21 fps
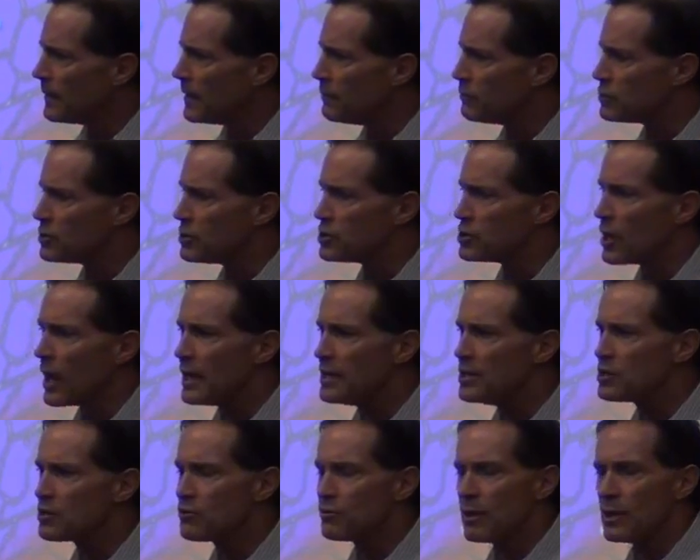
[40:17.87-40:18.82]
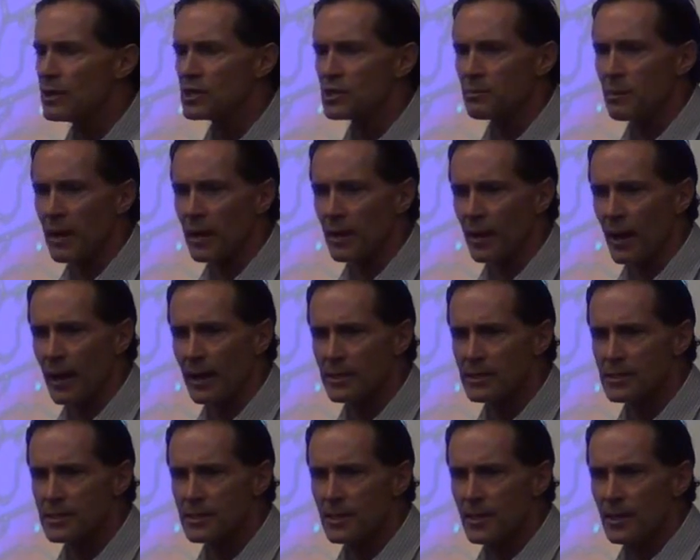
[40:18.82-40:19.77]
It was designed to create some
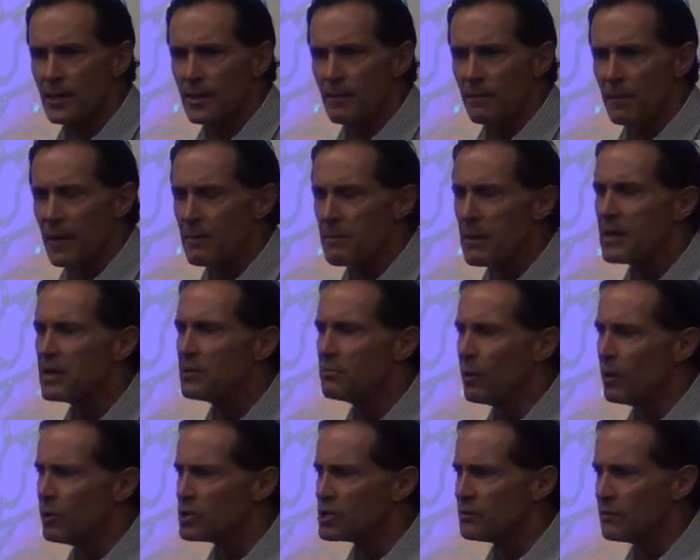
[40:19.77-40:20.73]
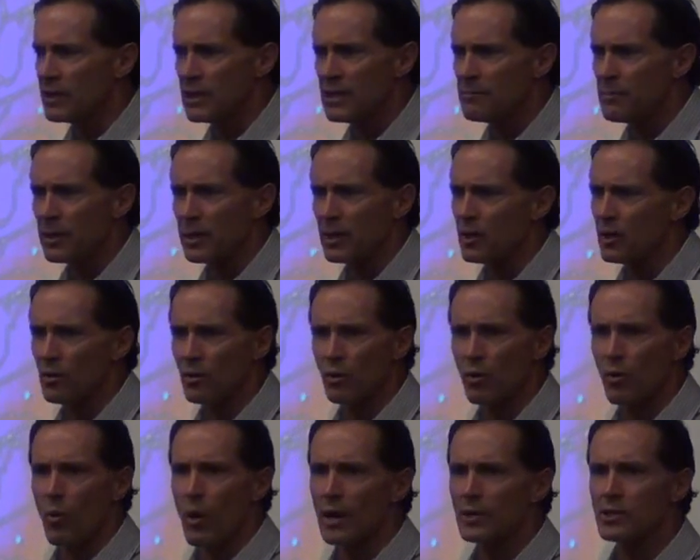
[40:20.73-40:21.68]
headlines. They made the most of it. Anybody here
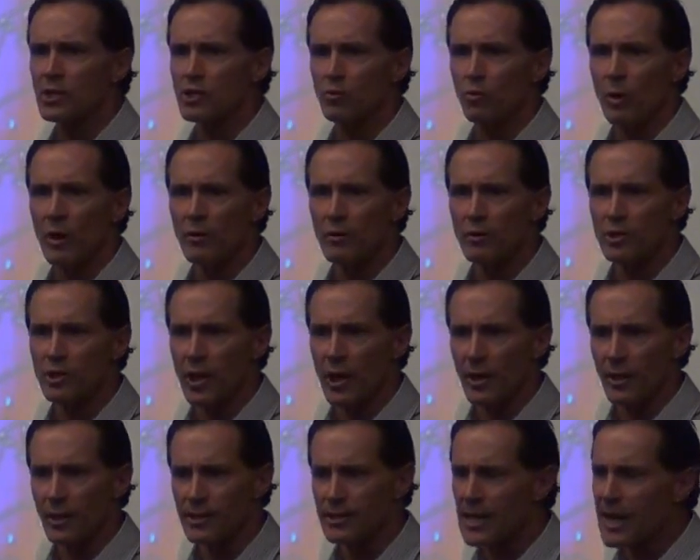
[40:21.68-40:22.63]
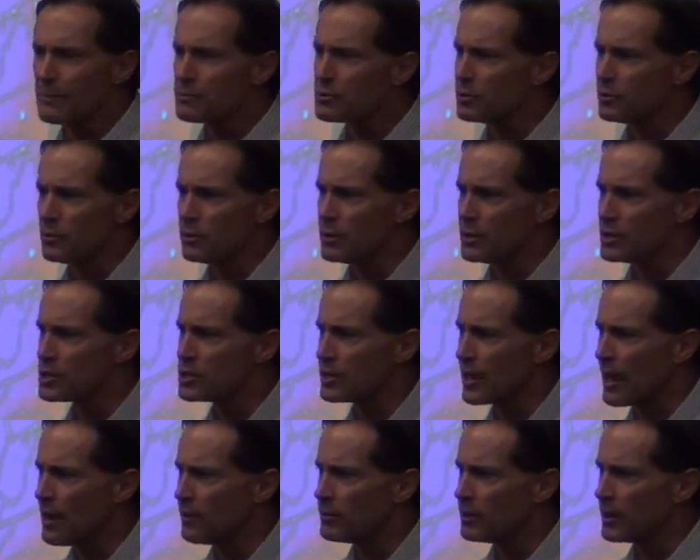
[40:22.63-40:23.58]
who watches Weather Channel, it's absolutely
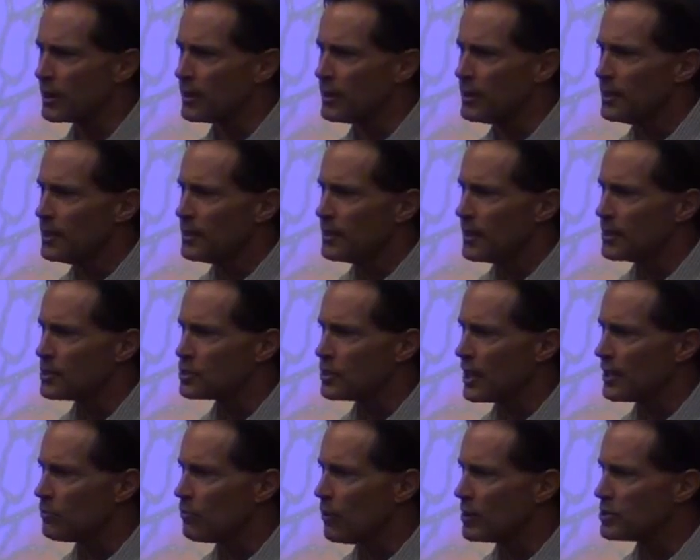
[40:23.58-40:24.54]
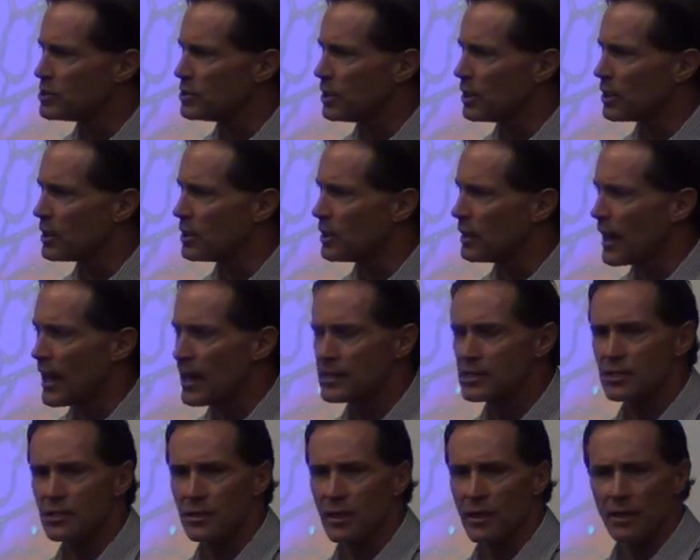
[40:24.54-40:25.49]
astounding. It's like watching a
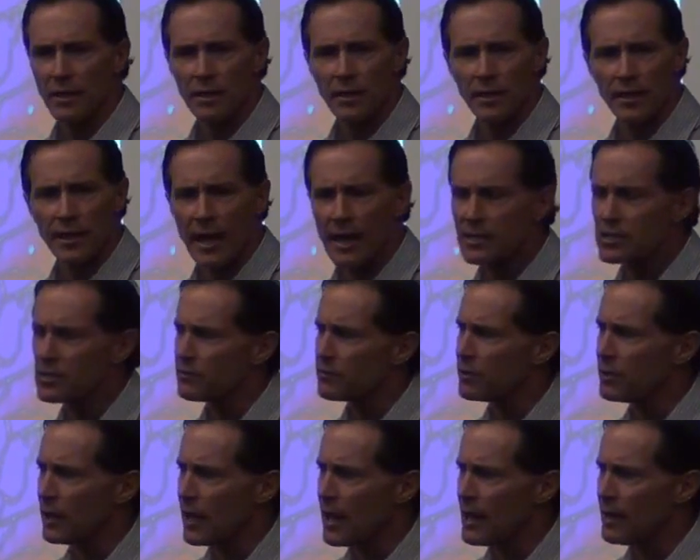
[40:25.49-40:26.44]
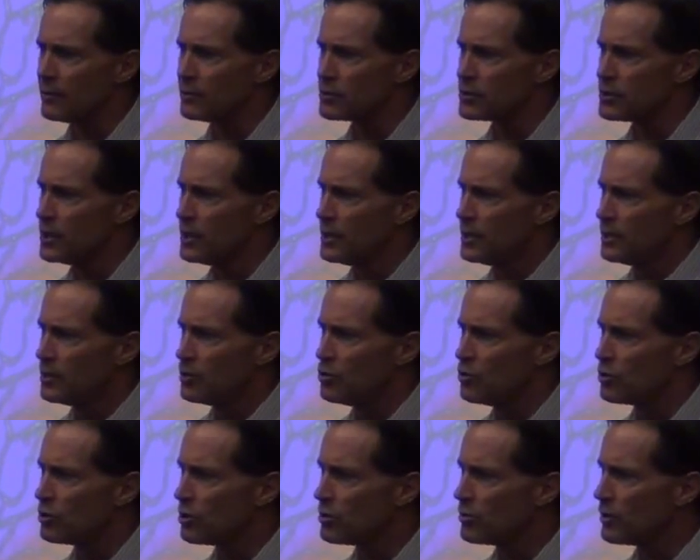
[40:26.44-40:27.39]
cast of clowns
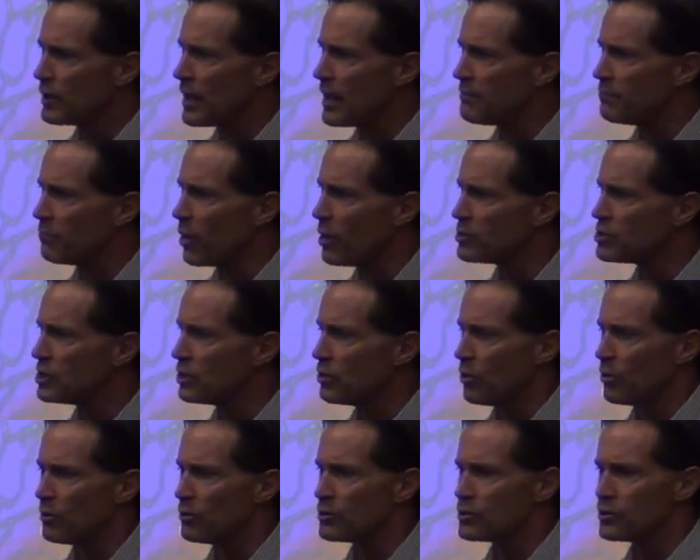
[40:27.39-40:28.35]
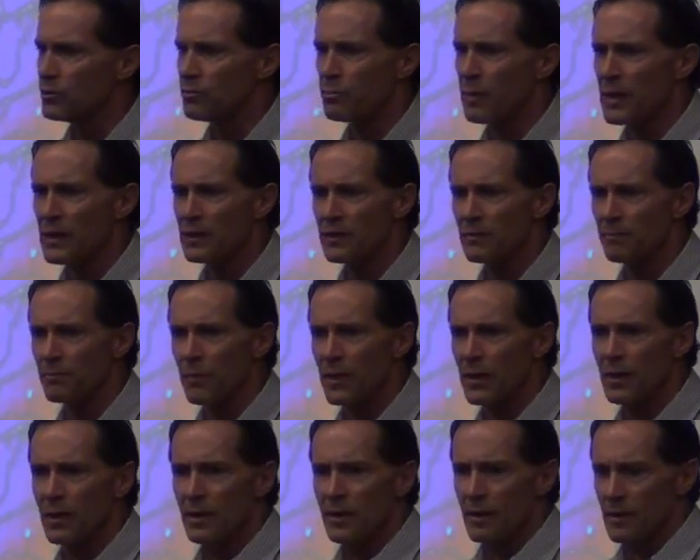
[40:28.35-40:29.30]
who clearly have marching orders to paint
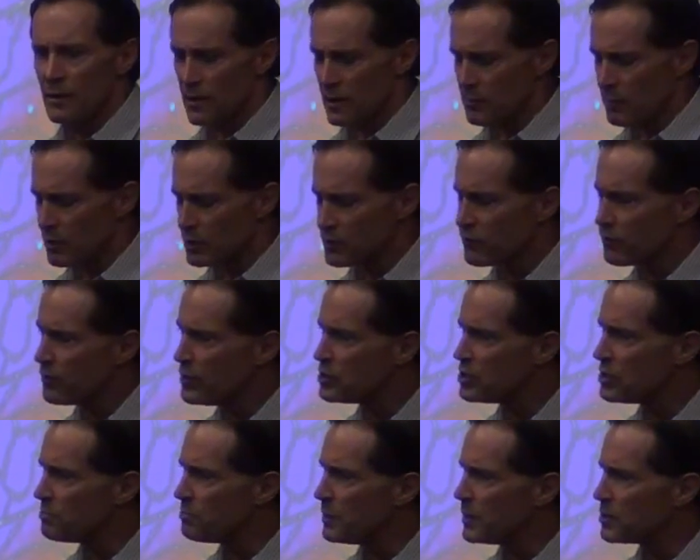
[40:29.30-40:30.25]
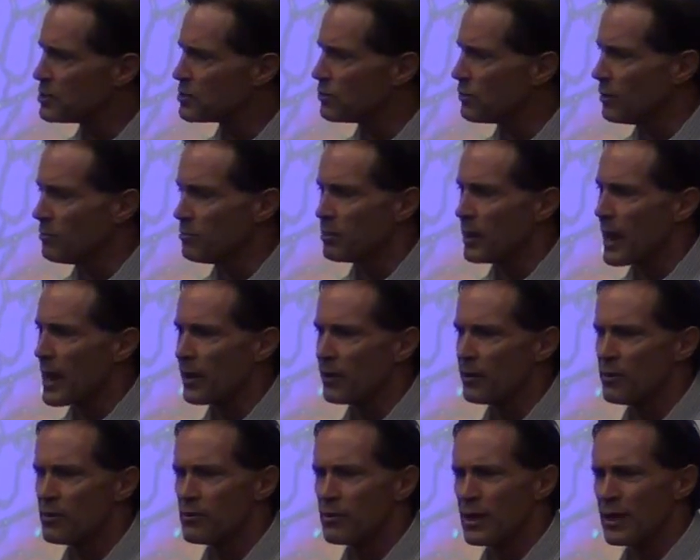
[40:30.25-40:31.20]
the most frigid picture on
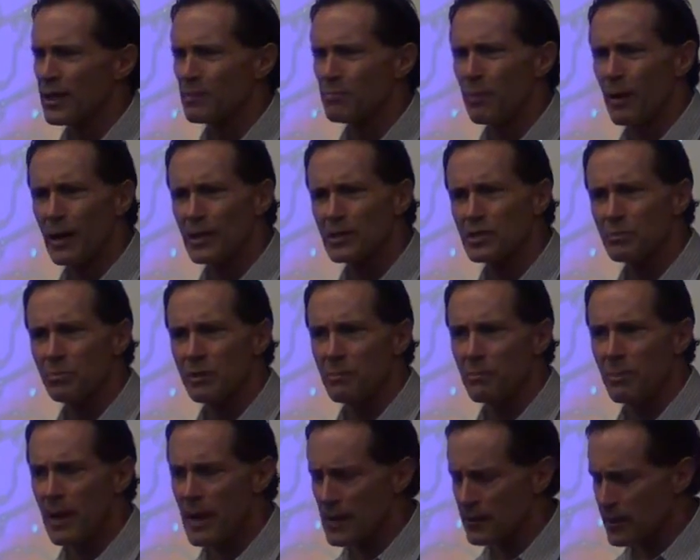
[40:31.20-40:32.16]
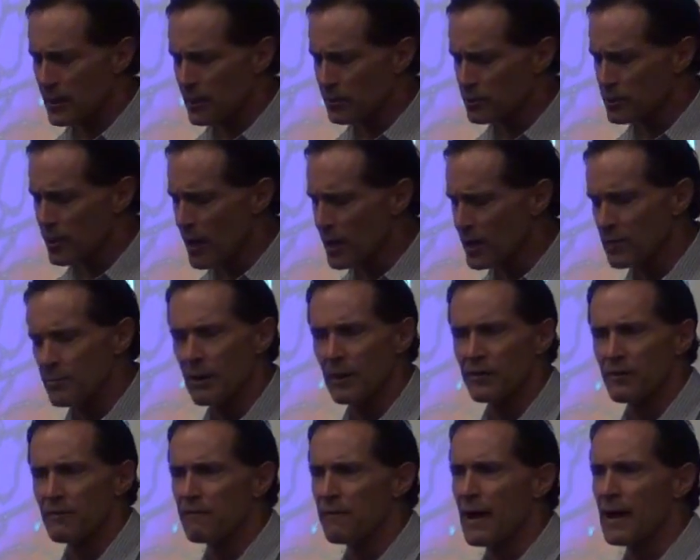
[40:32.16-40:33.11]
planet Earth they can possibly paint. They don't talk
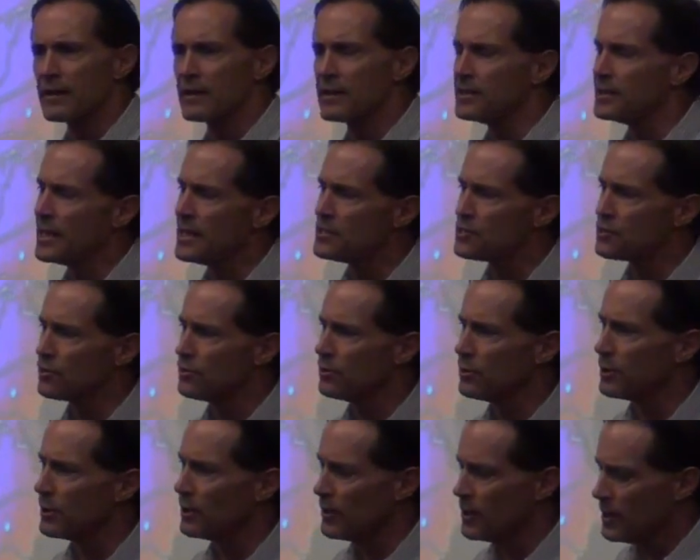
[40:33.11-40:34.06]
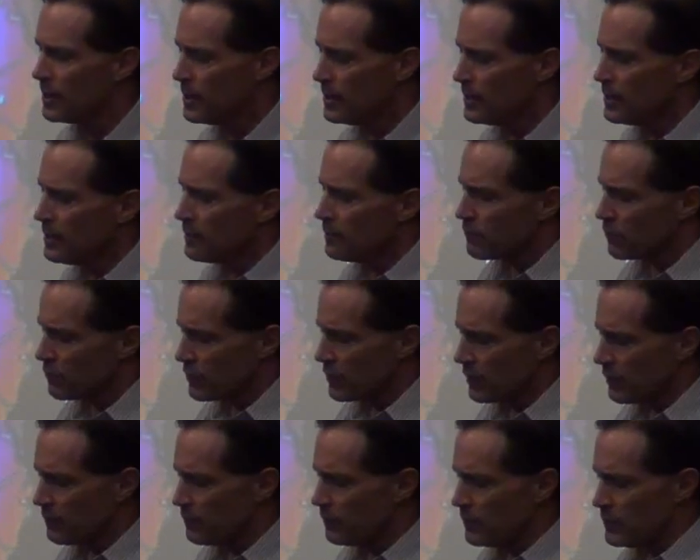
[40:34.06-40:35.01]
about the fact that days earlier, for
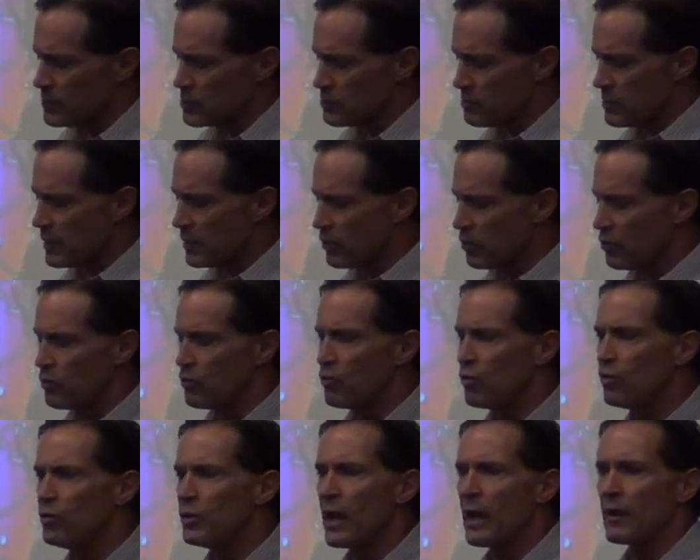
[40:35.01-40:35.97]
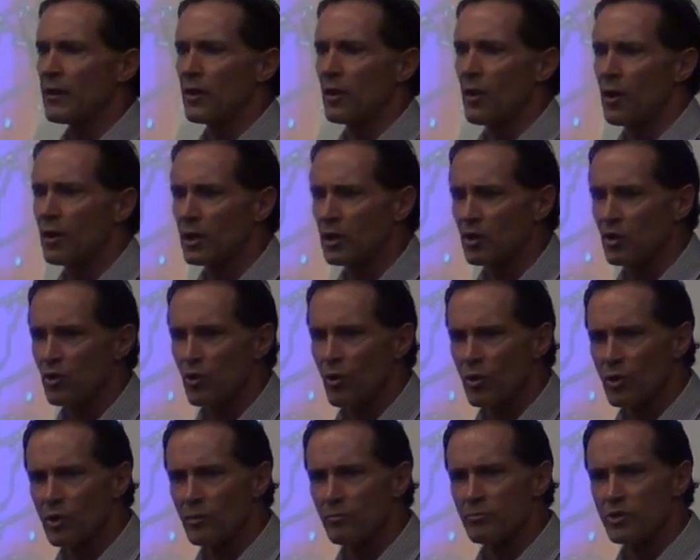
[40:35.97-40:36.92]
this big cool down in the Arctic, New
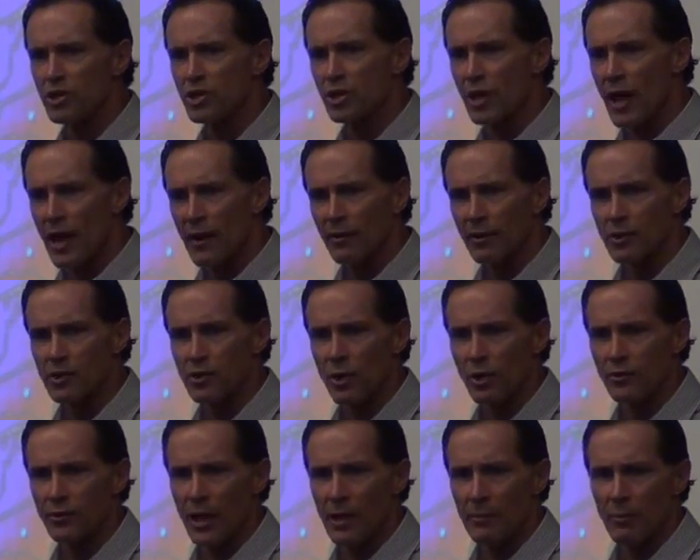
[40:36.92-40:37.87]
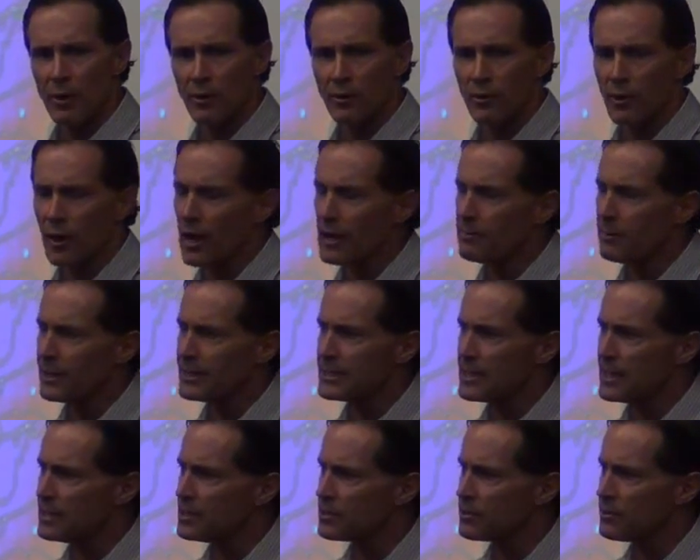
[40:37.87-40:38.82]
York shattered its all-time record high by
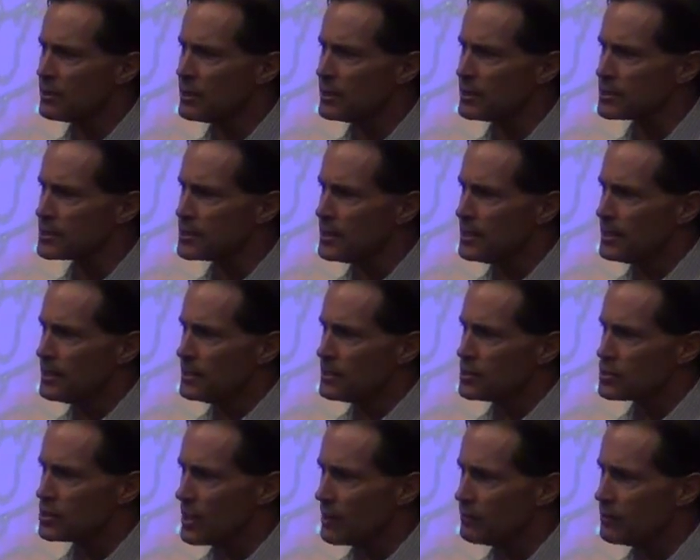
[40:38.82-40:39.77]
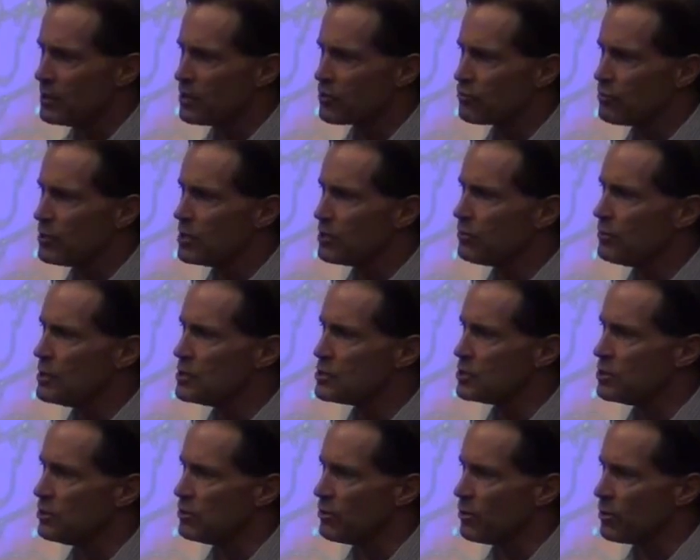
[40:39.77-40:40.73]
10 degrees, 73
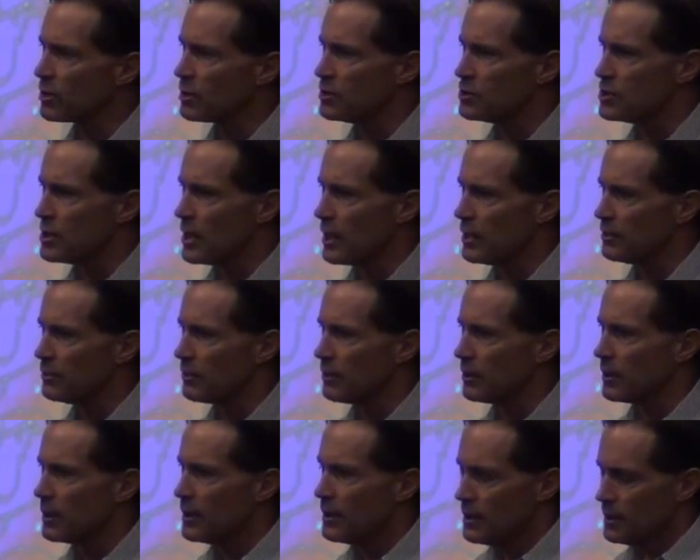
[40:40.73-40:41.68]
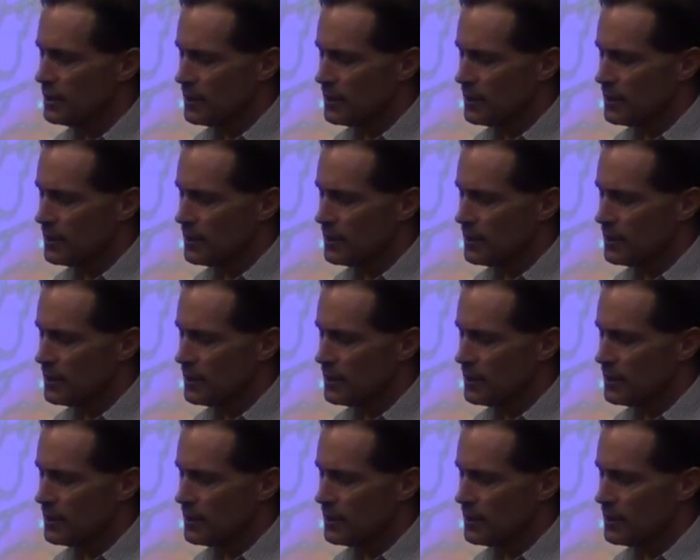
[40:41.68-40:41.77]
degrees in New York in January.